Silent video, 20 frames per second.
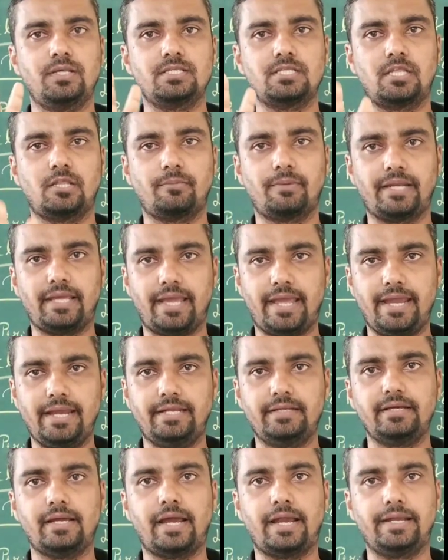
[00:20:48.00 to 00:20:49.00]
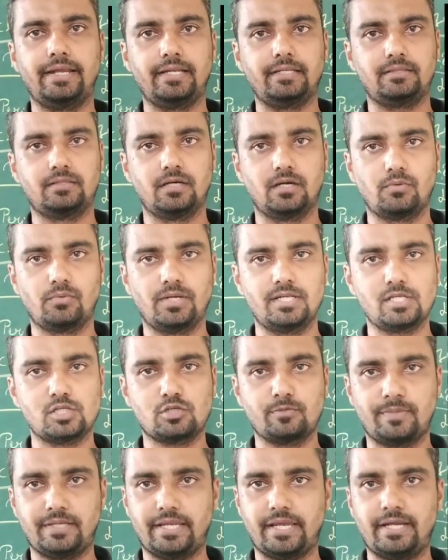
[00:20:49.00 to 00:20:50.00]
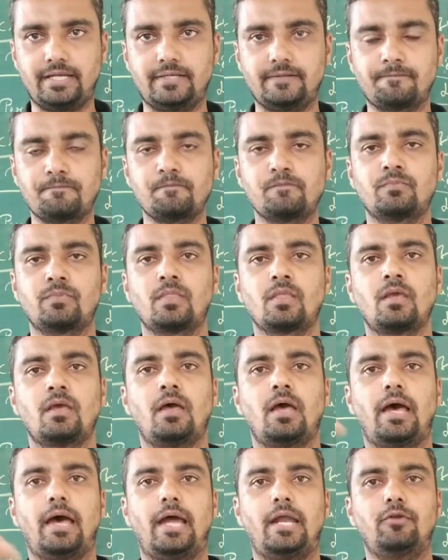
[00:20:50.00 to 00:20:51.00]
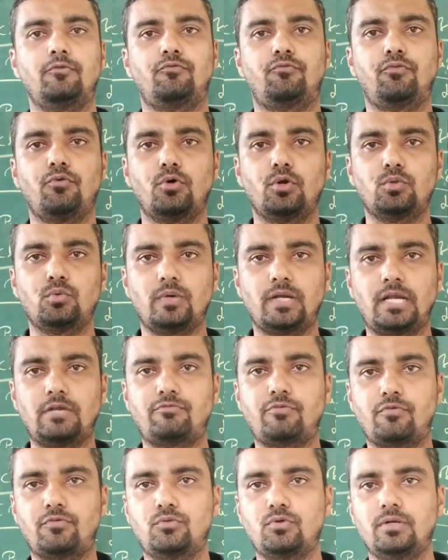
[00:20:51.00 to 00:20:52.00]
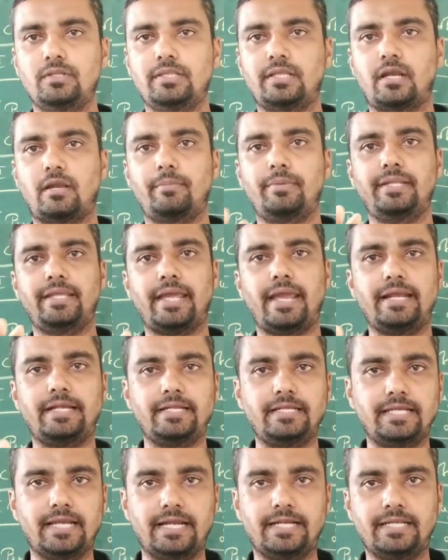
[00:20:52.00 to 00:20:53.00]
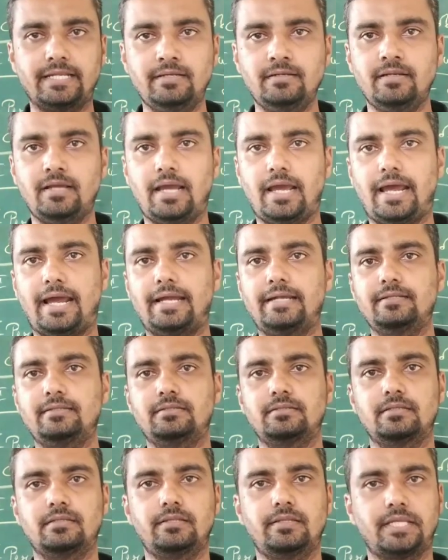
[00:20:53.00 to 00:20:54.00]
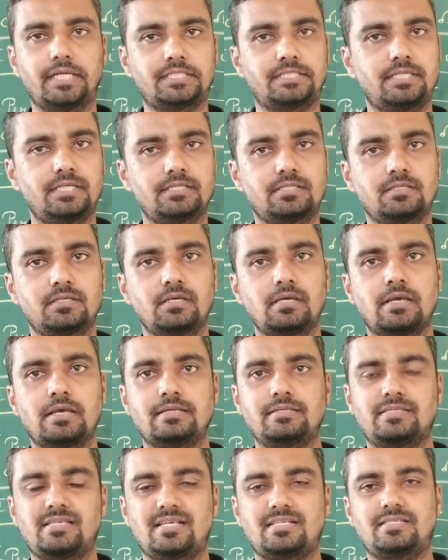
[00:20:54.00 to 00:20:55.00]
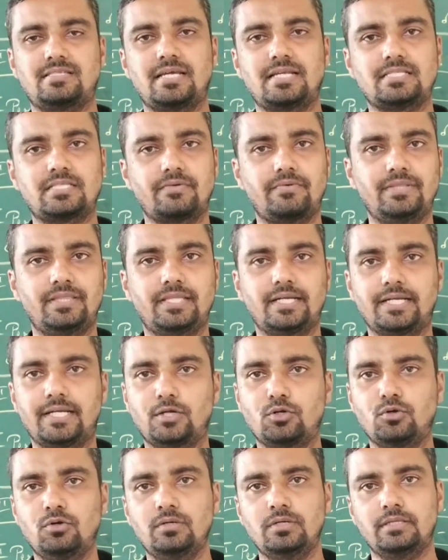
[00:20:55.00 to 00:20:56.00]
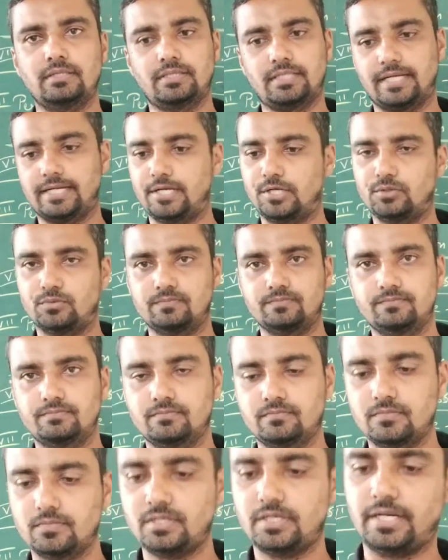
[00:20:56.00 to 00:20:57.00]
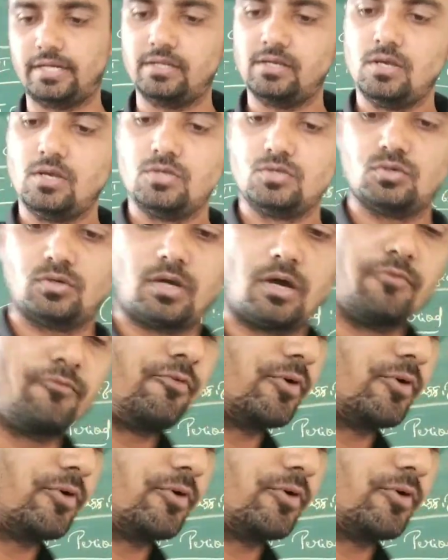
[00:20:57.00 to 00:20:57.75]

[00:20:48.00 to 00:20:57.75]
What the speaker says: is nothing but 8, and third one is also been 8. And fourth one and fifth one, there have been 18, and next is 6th and 7th, 32. Right. So come